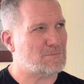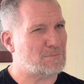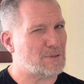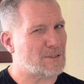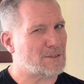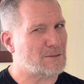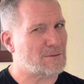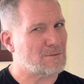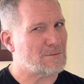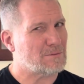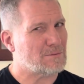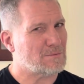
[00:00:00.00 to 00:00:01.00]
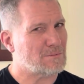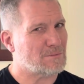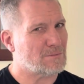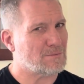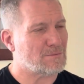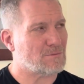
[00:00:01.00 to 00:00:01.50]
but
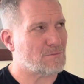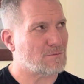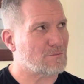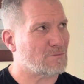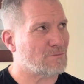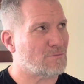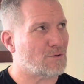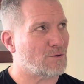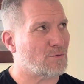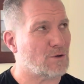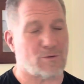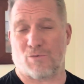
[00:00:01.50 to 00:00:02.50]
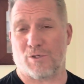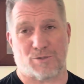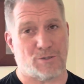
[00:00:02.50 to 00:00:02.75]
what